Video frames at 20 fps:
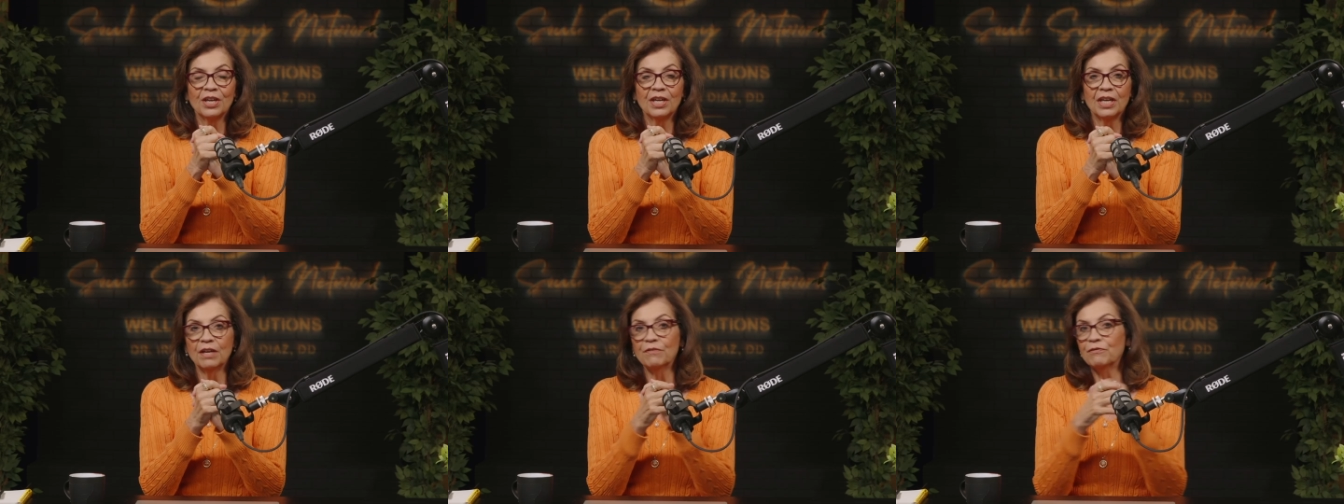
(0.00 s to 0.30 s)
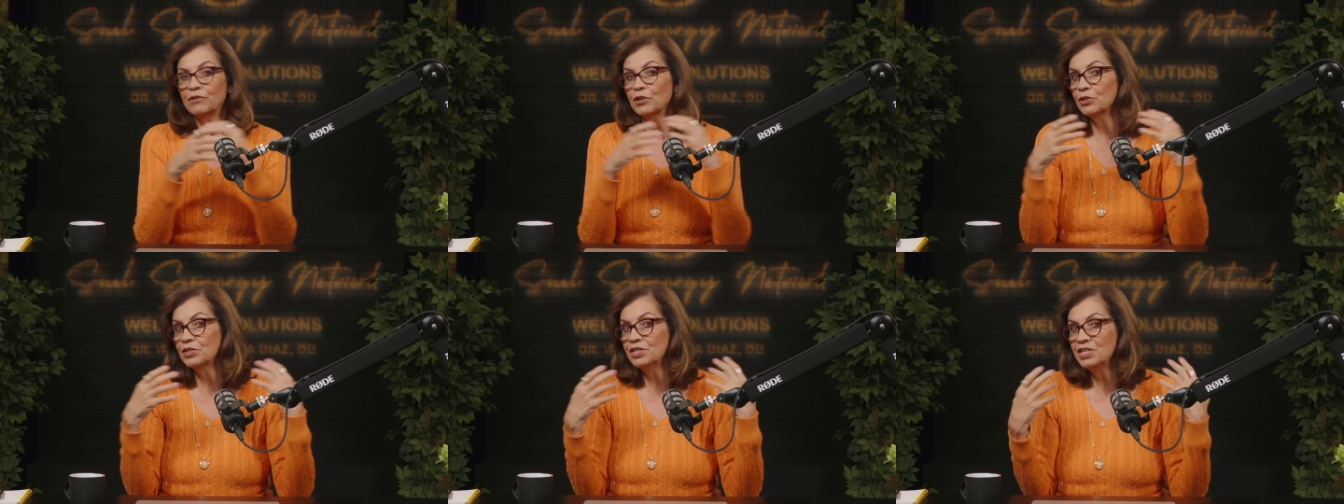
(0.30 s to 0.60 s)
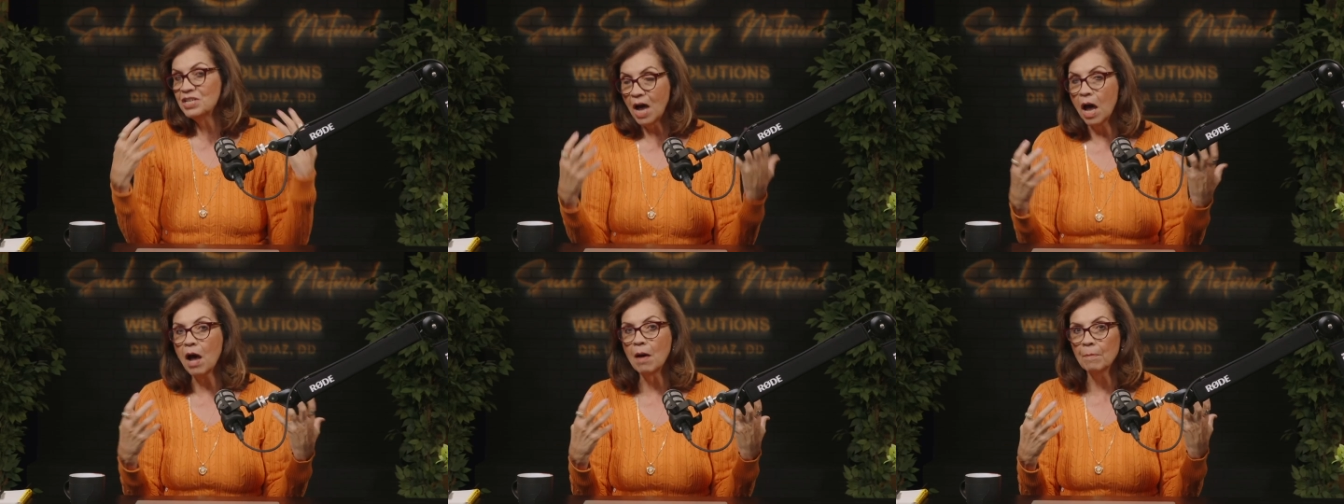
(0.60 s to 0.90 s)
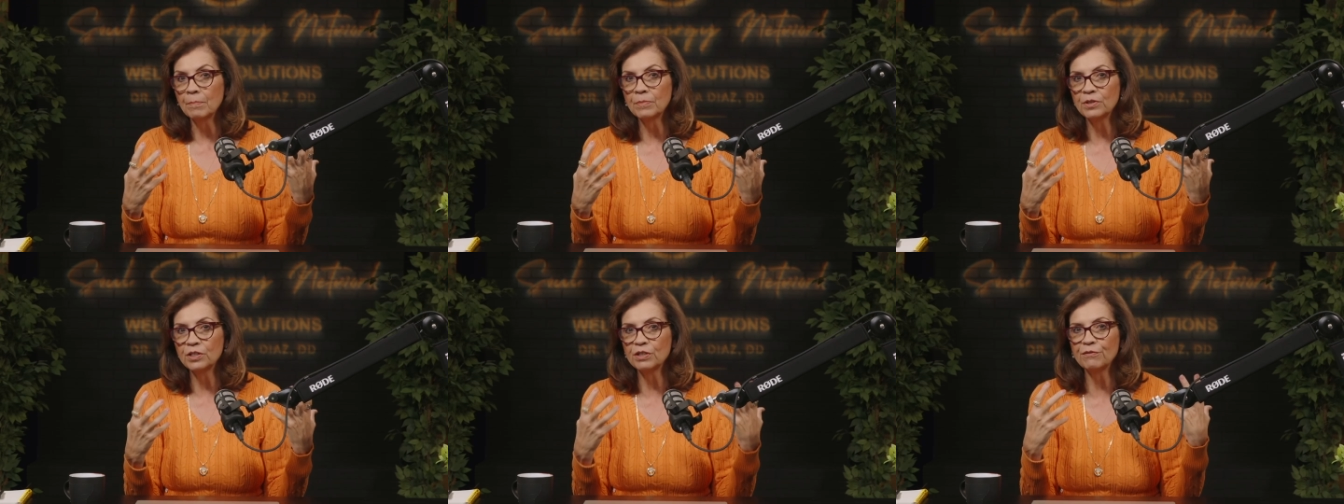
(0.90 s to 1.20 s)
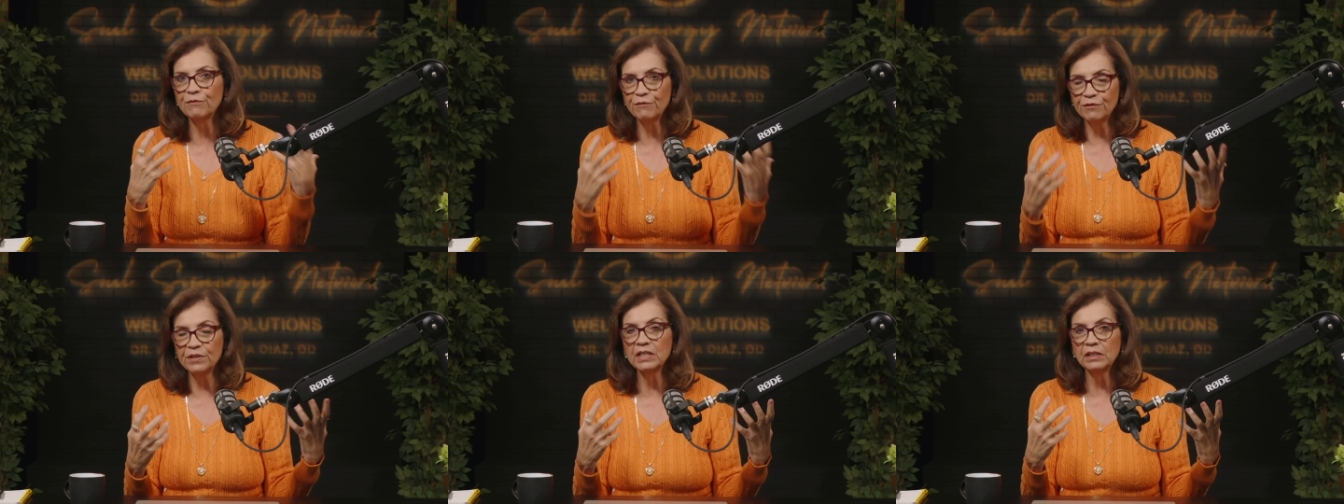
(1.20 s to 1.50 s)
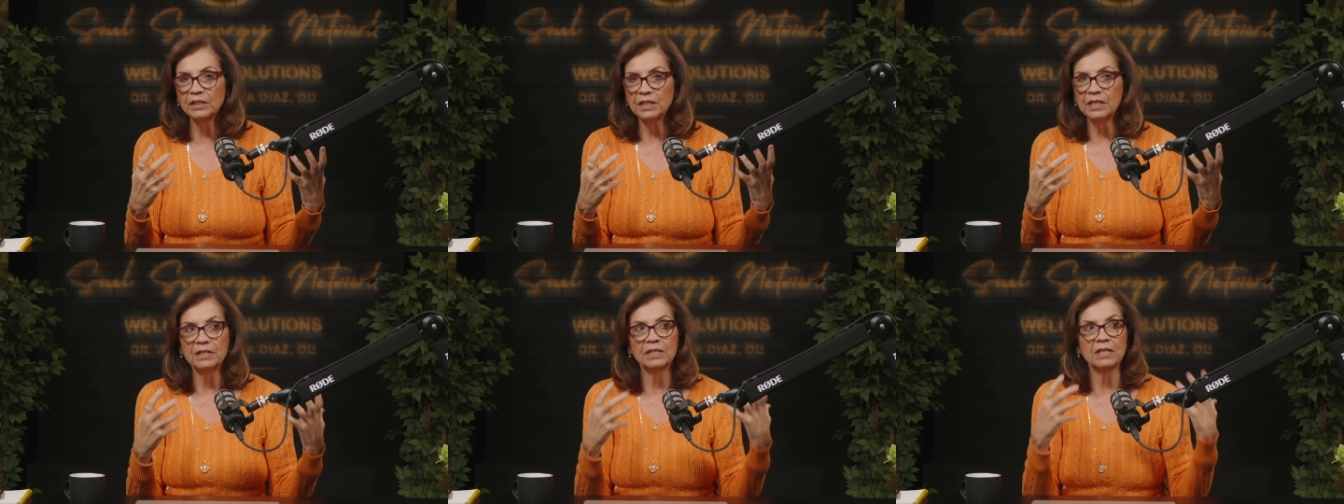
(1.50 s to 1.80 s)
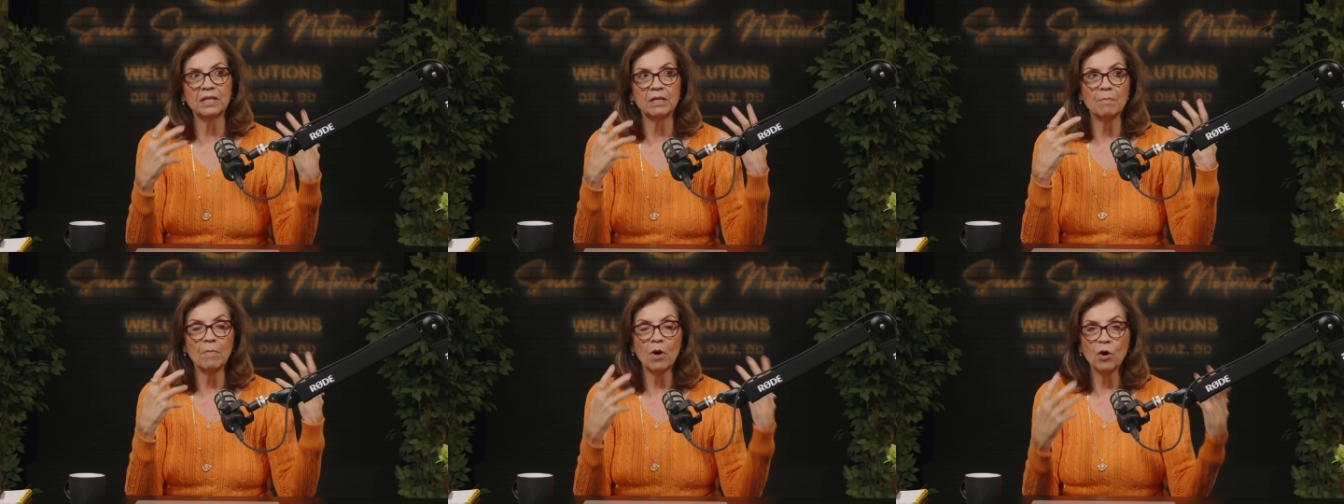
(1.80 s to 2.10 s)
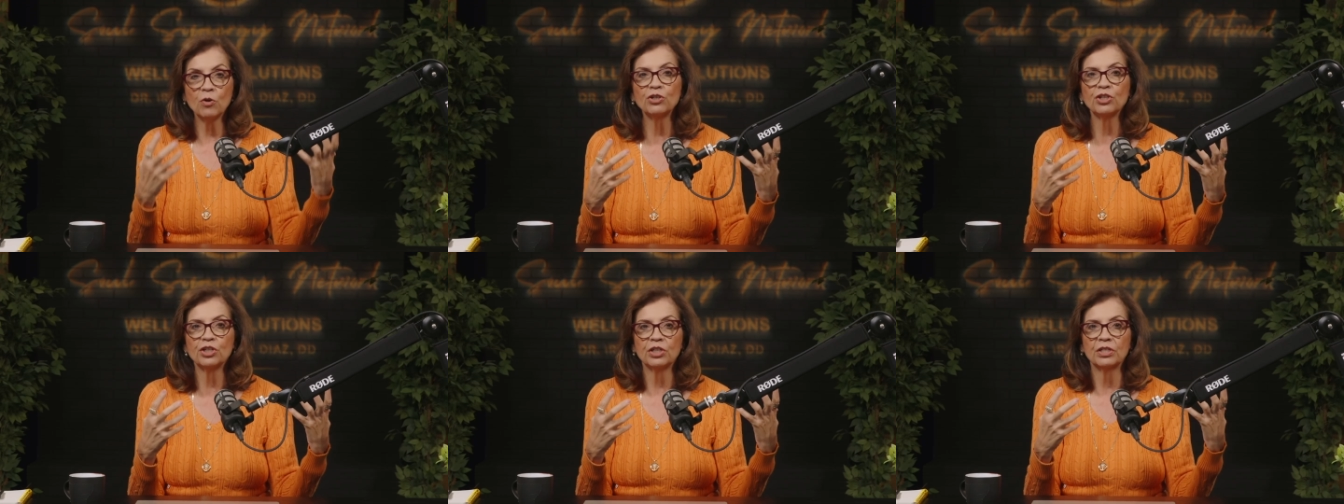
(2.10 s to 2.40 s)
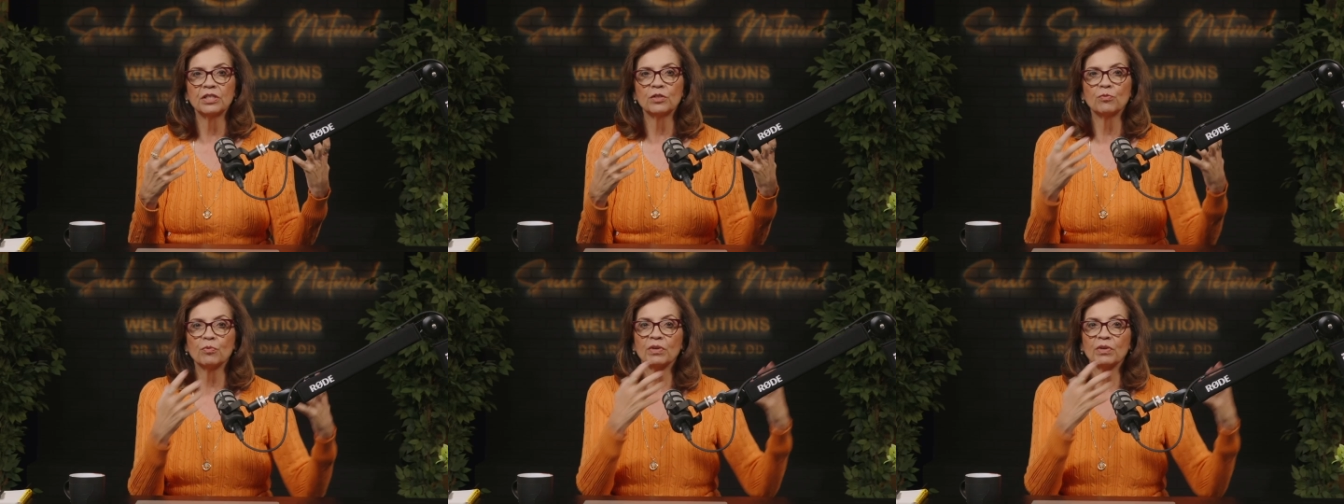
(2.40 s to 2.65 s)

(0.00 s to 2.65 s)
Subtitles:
if you're numb to feelings and emotions,